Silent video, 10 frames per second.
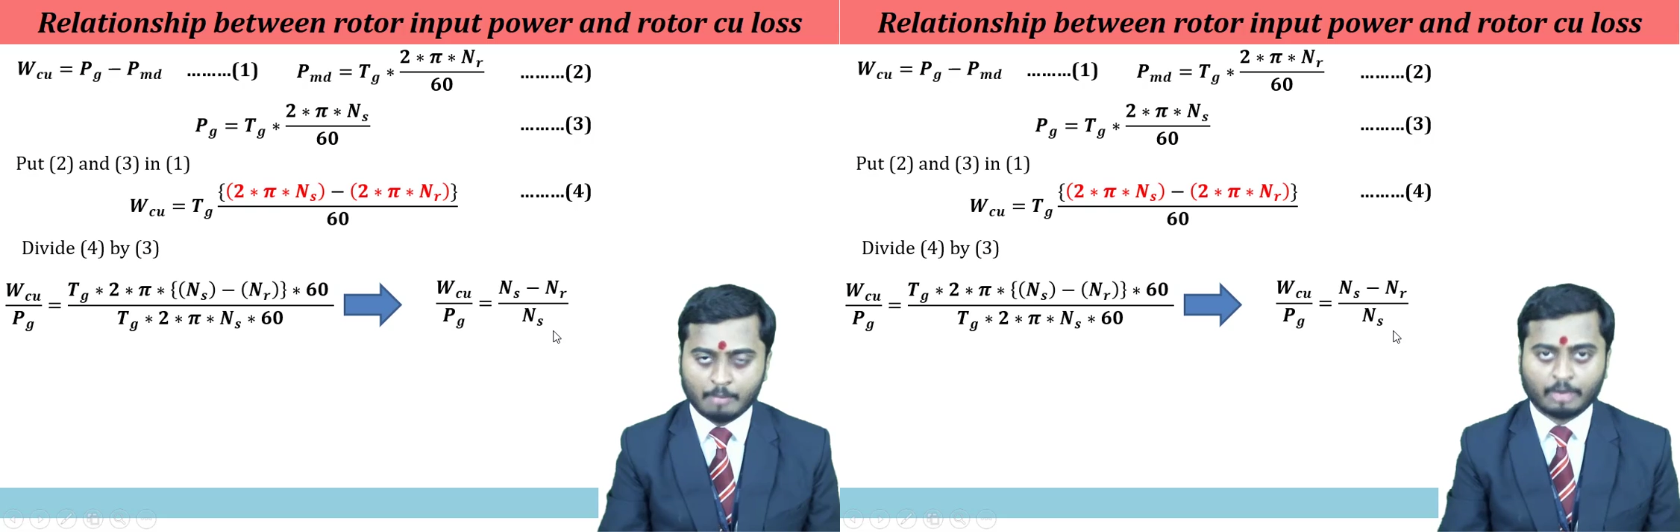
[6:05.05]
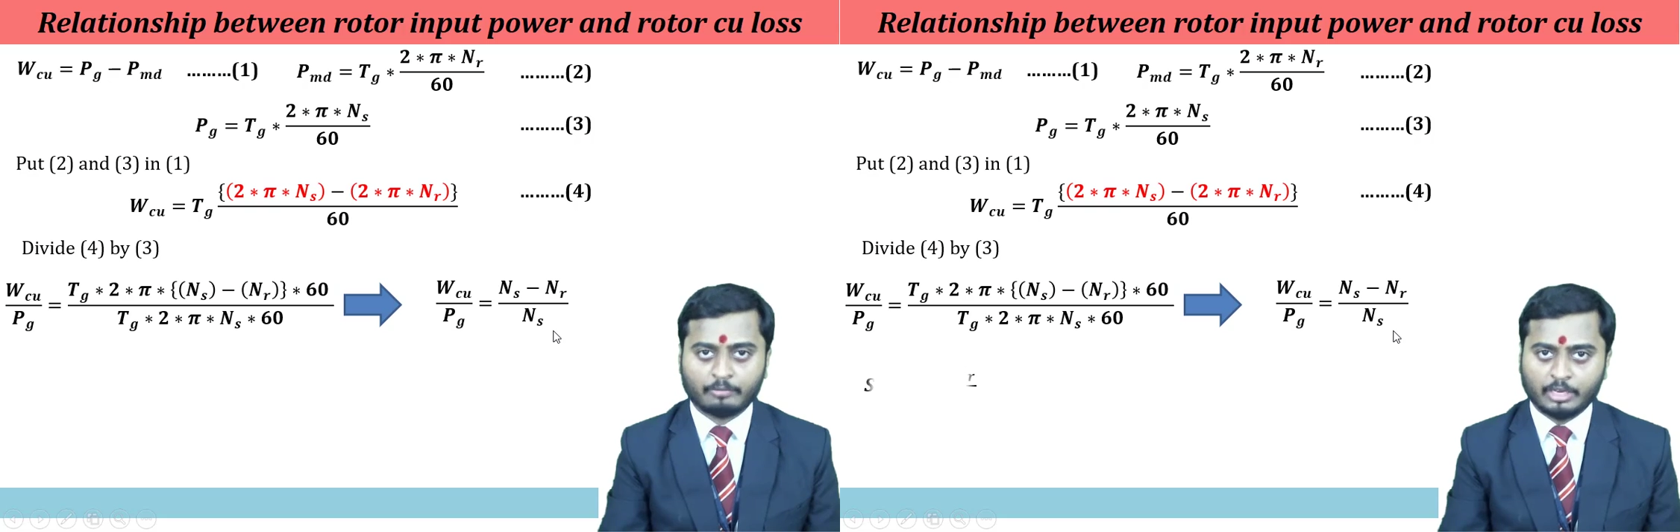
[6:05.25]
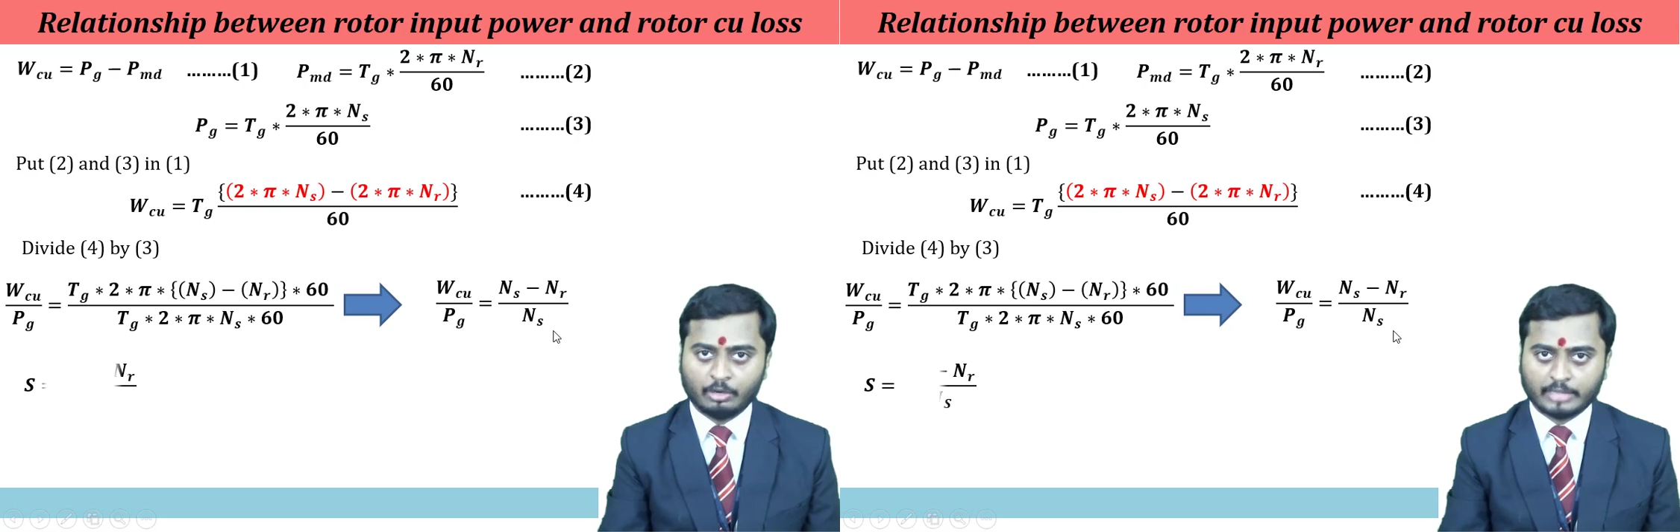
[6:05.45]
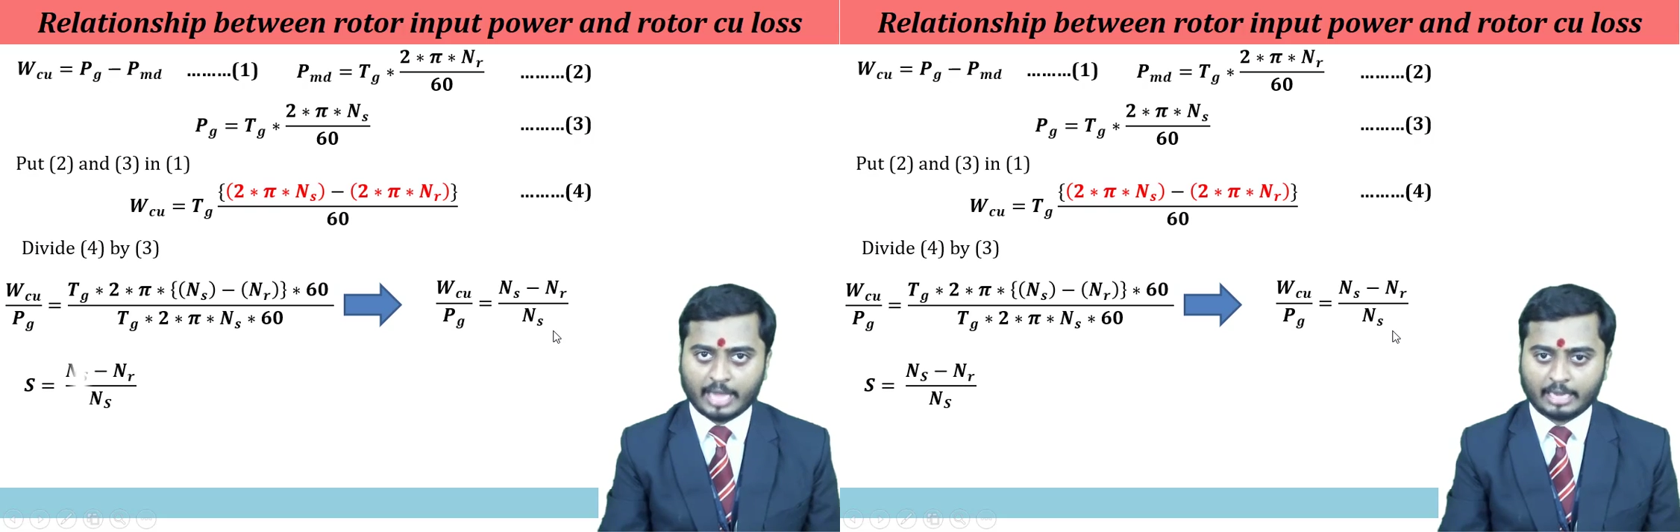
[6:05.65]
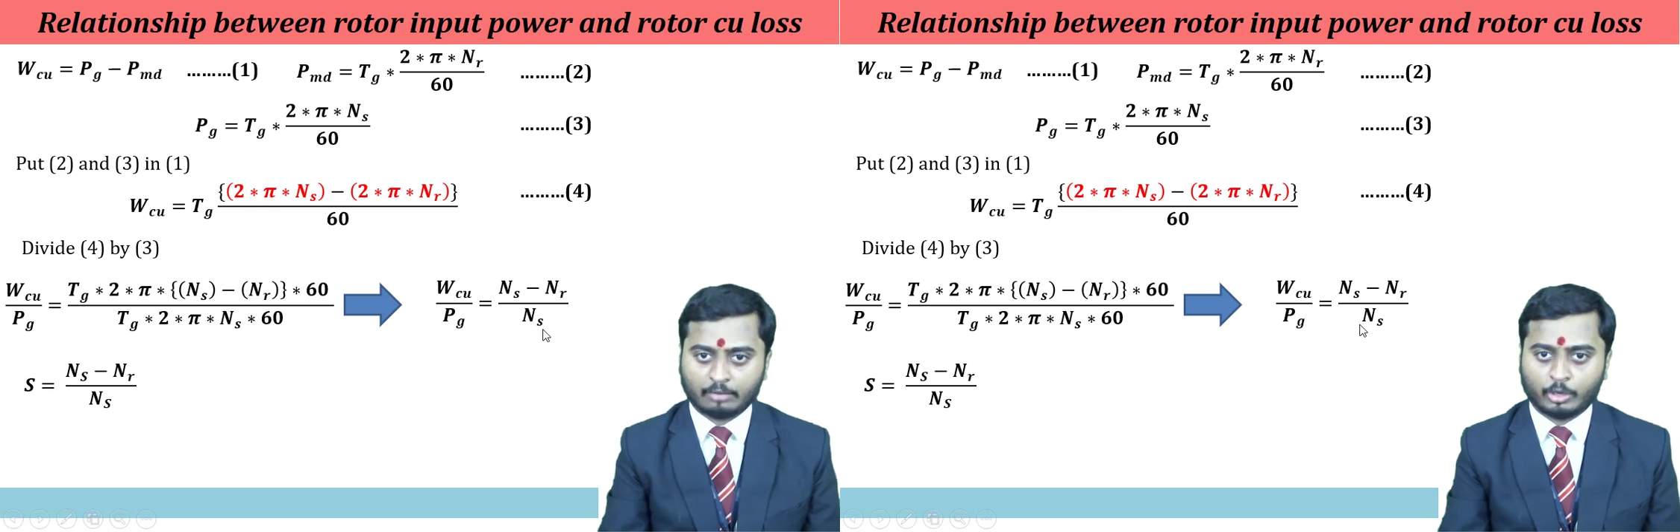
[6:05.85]
But we know
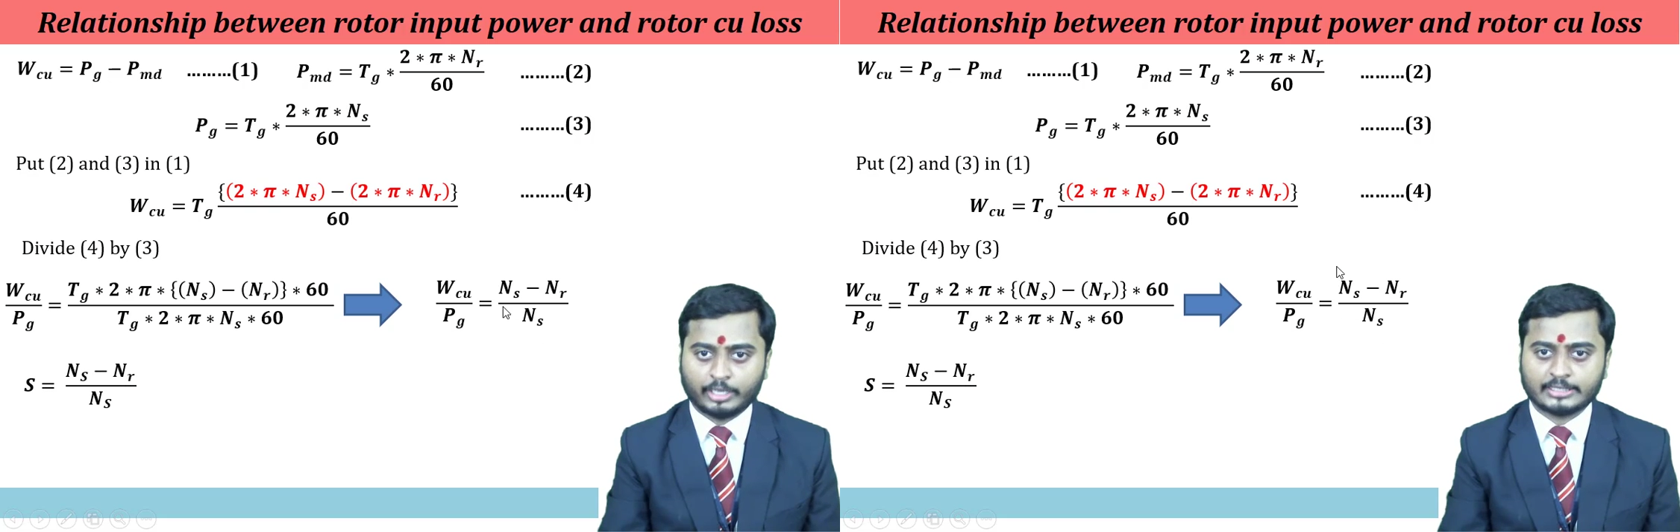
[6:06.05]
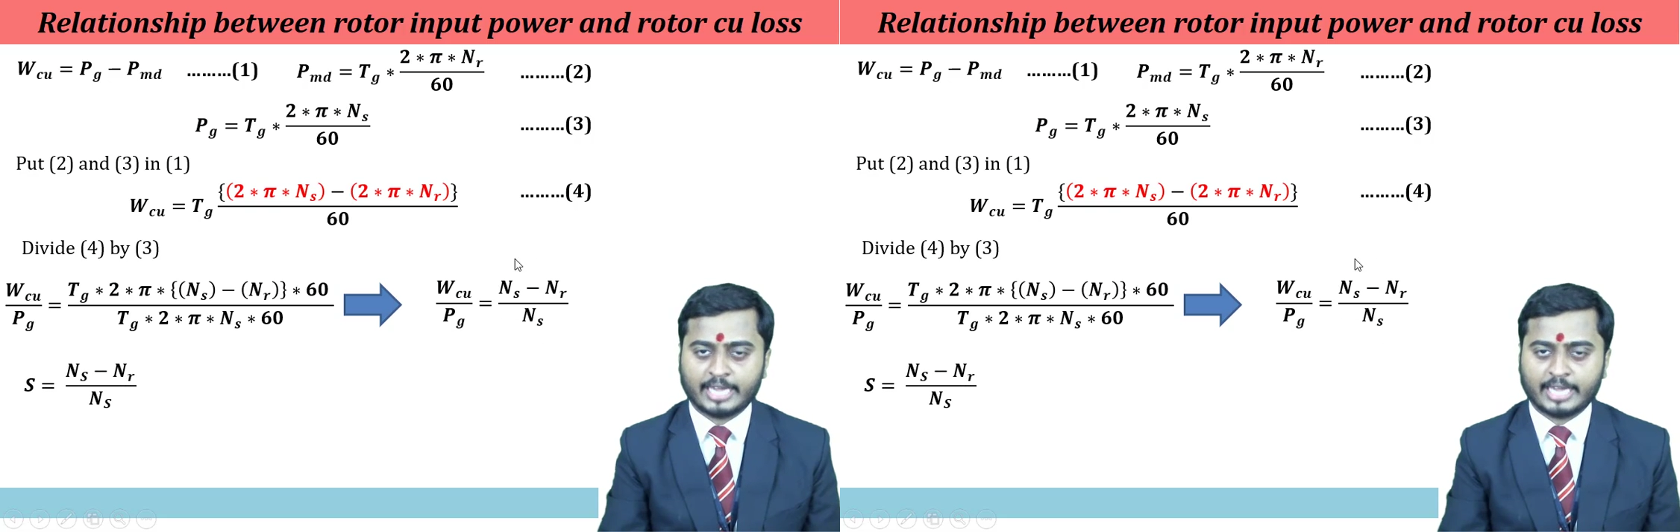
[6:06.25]
that what is